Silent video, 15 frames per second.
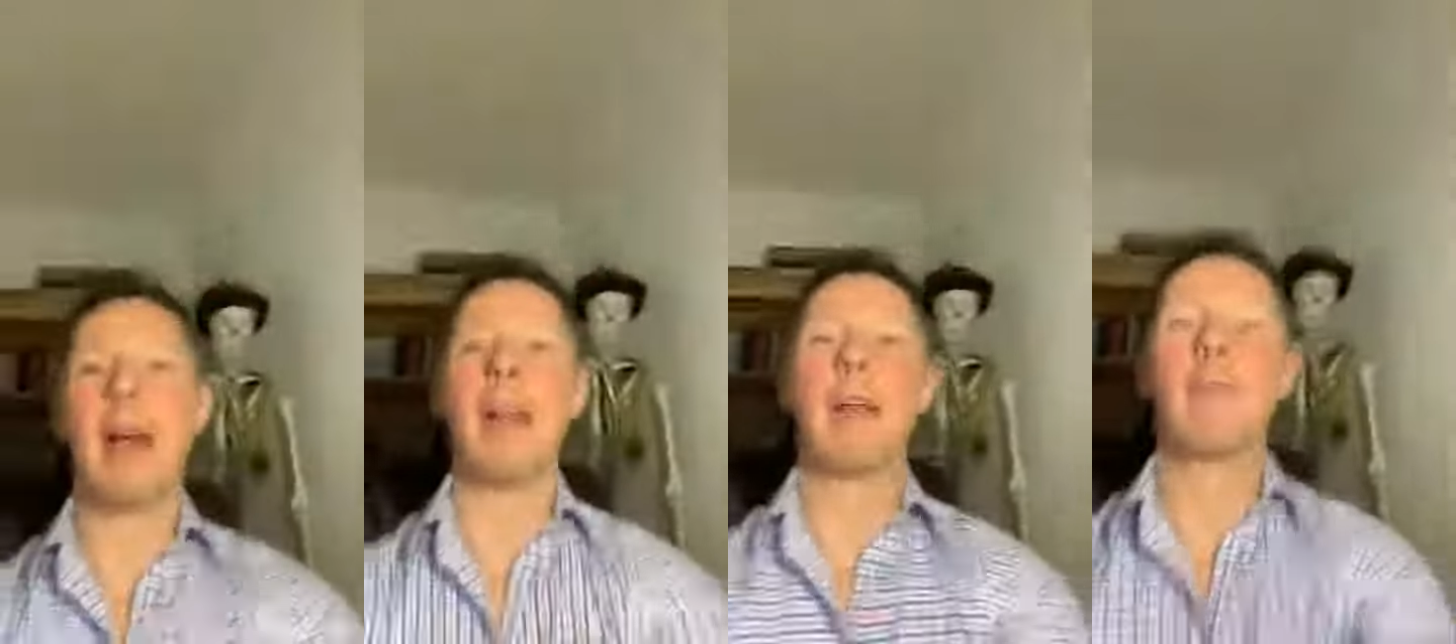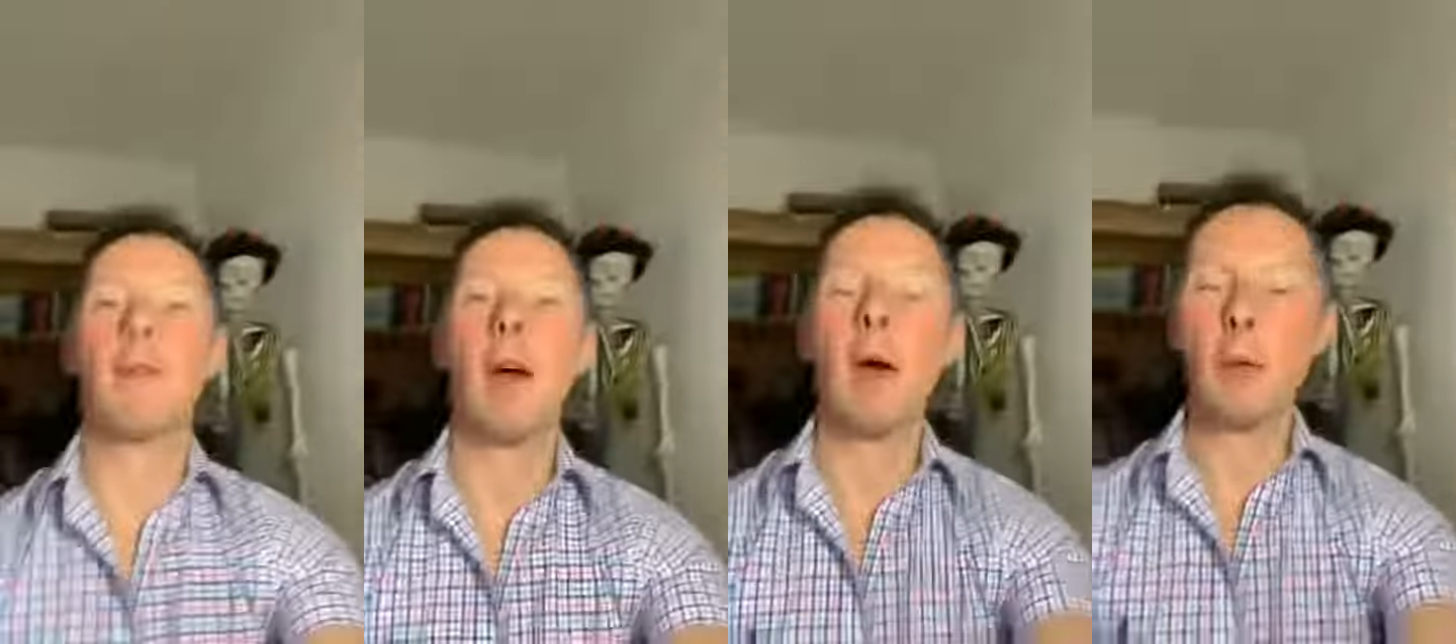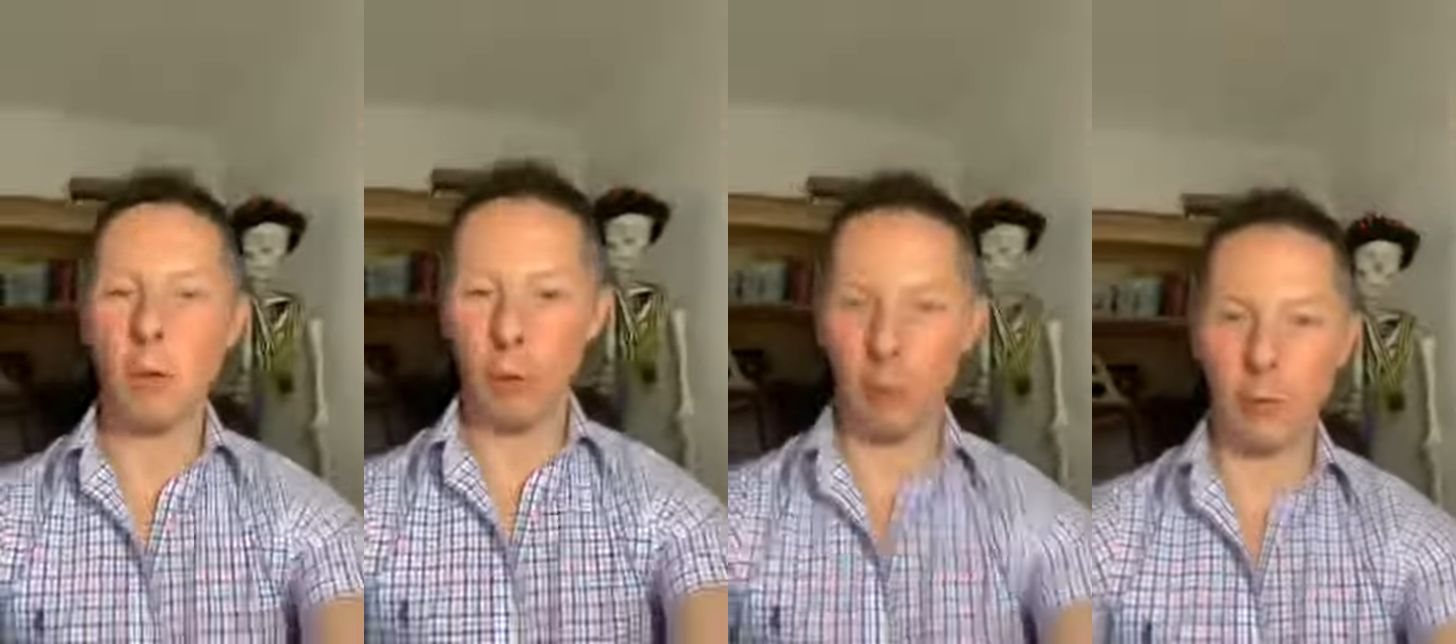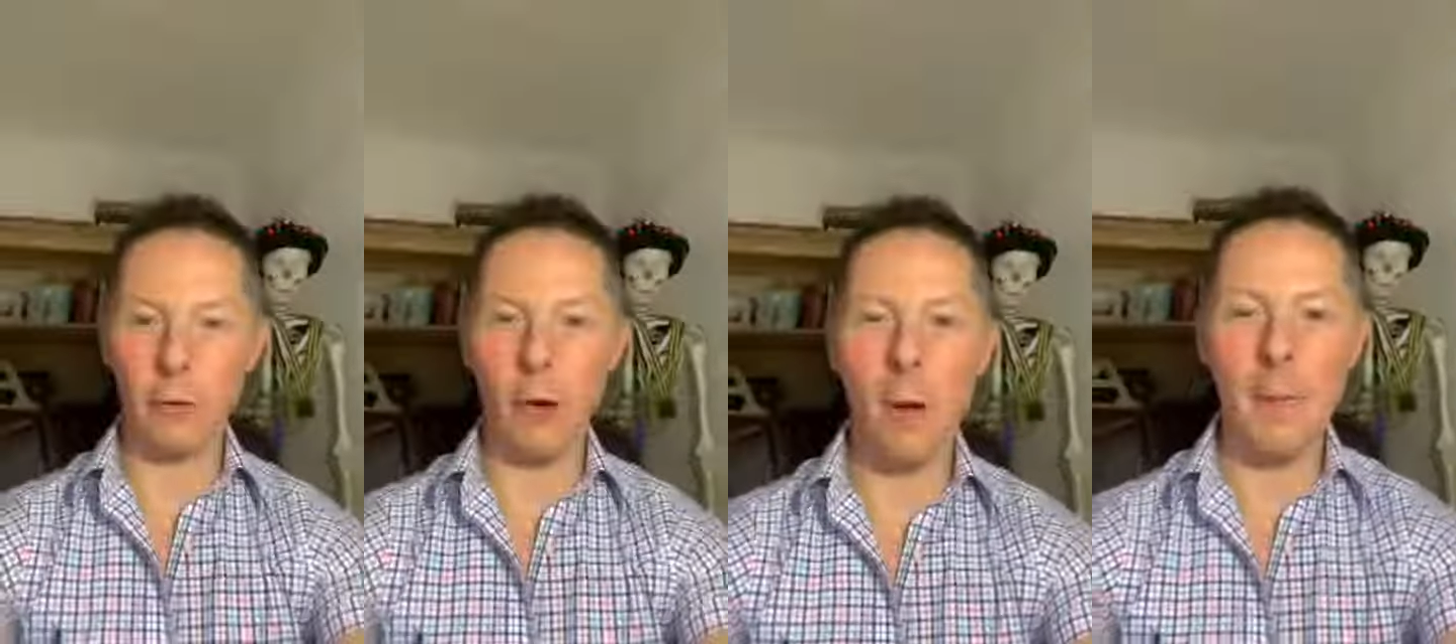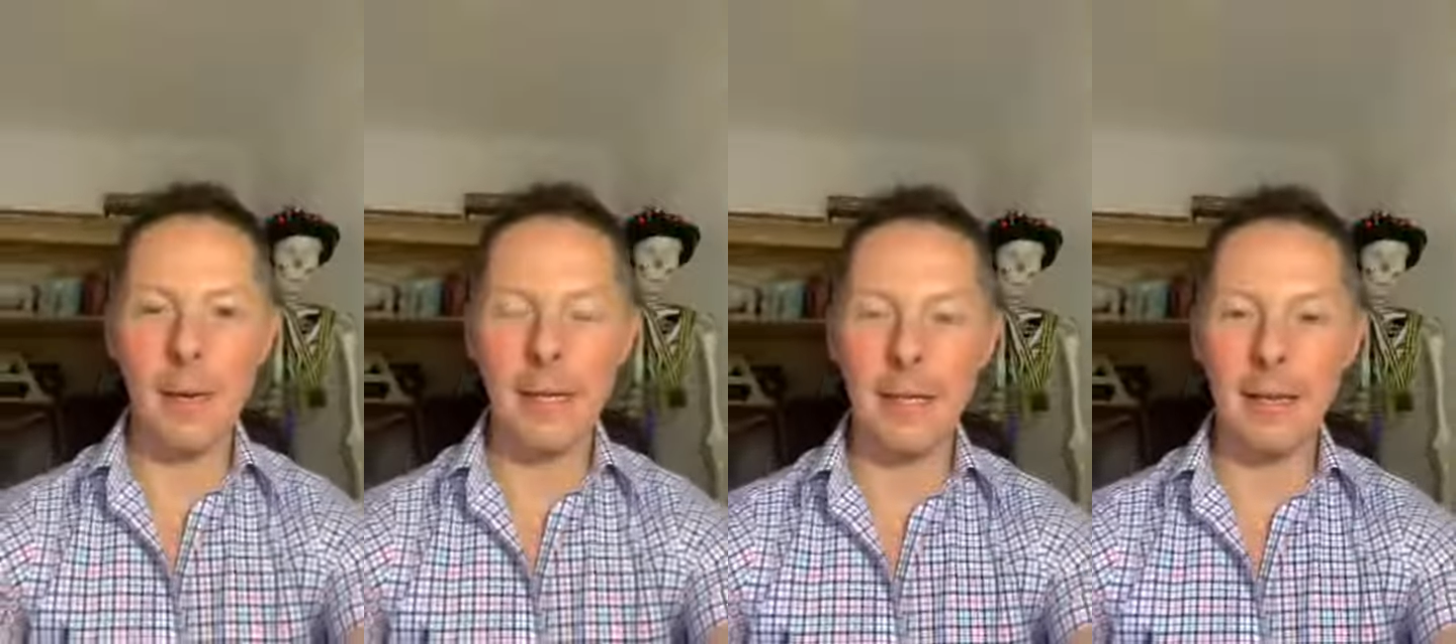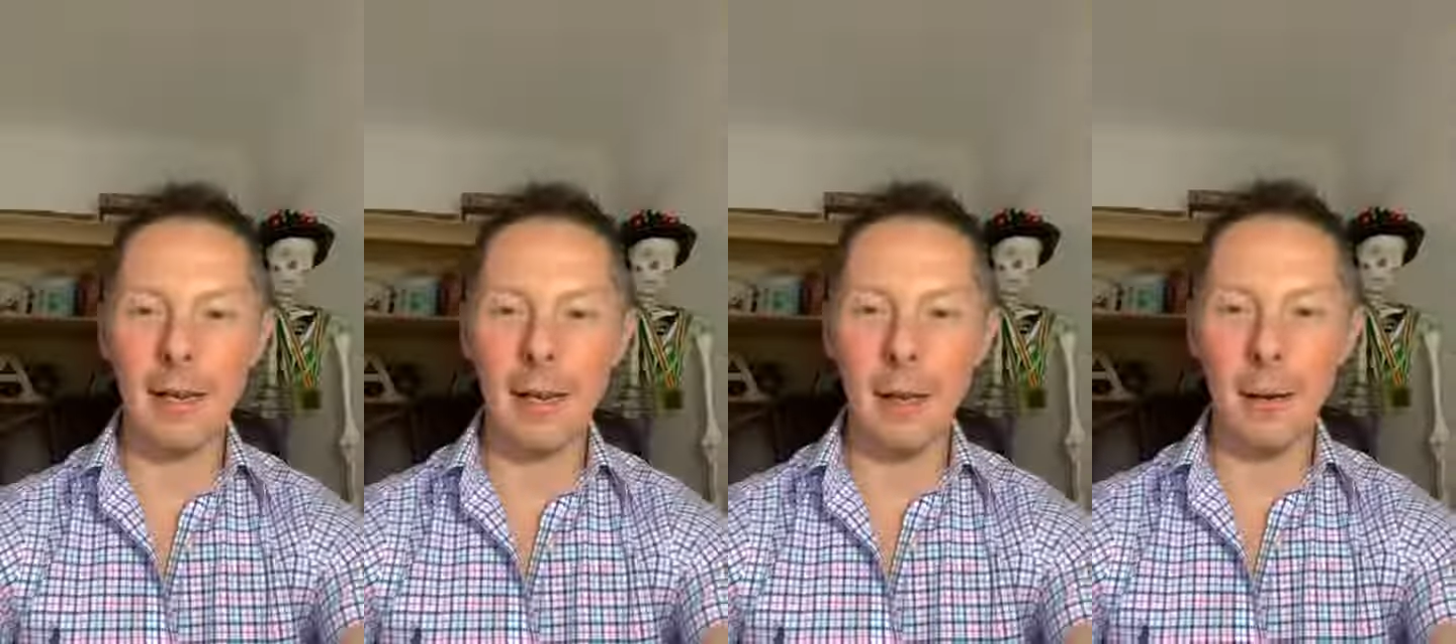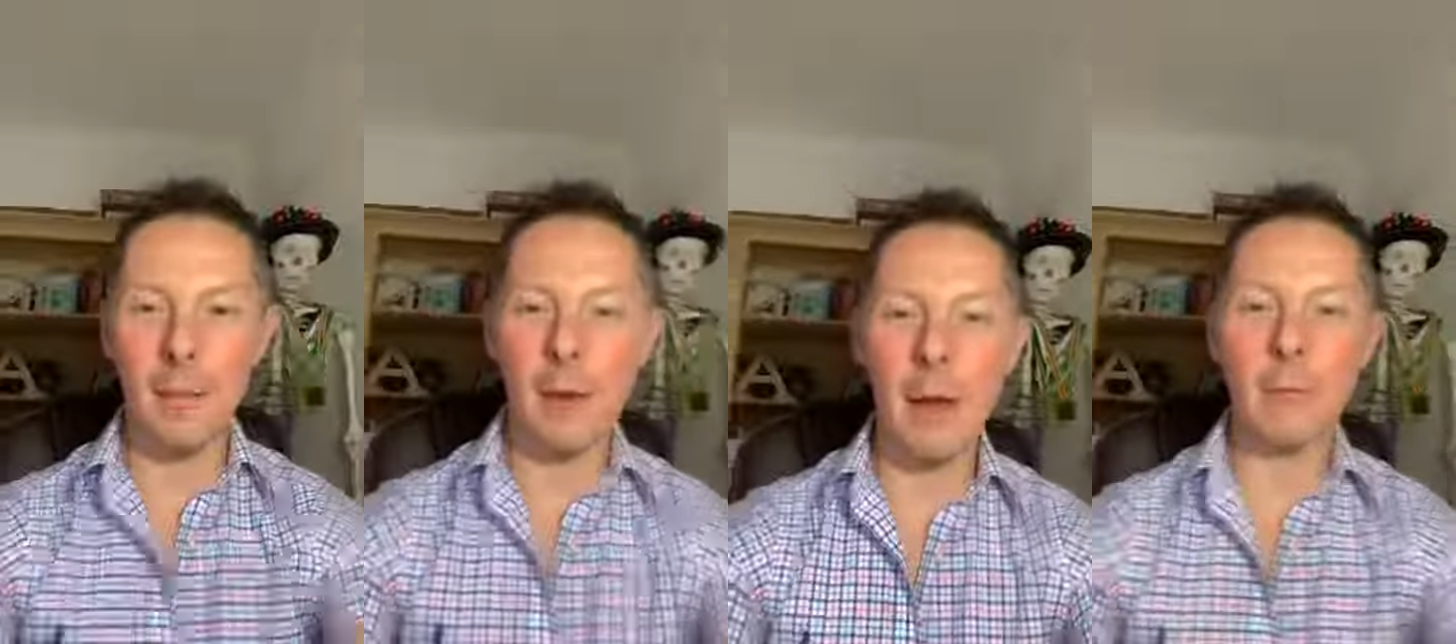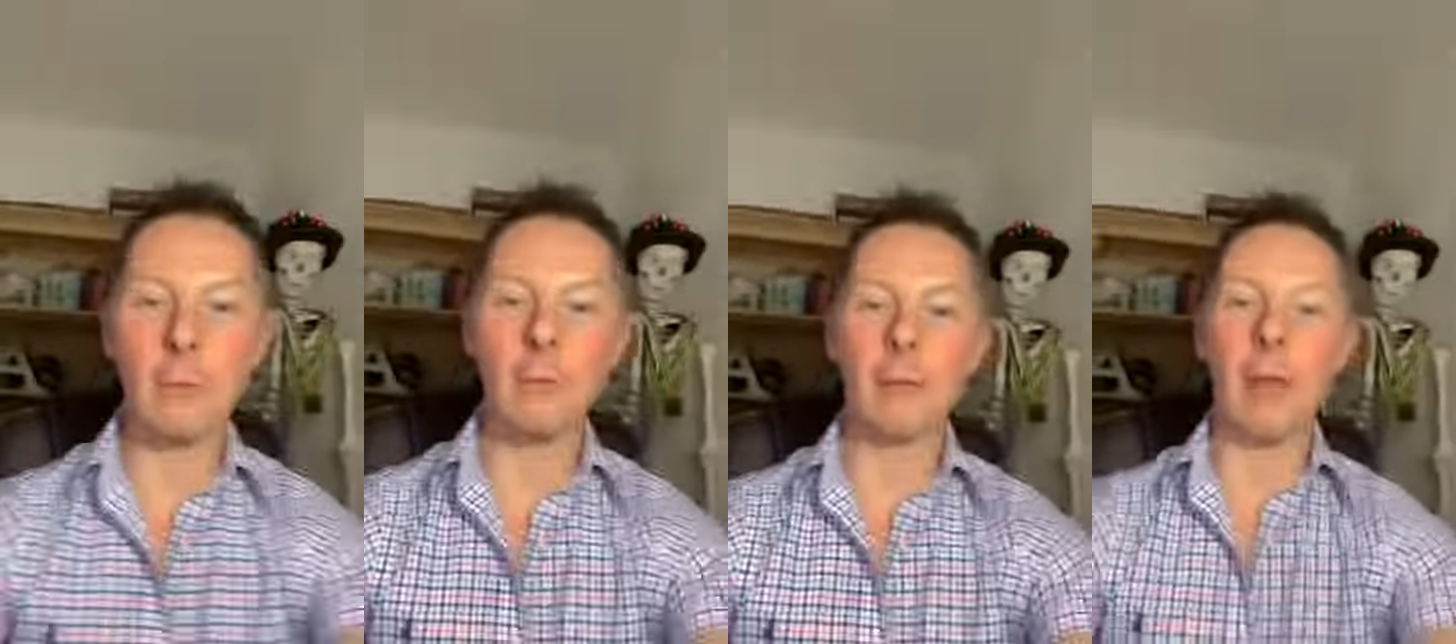and I thought I would cover a topic that a lot of patients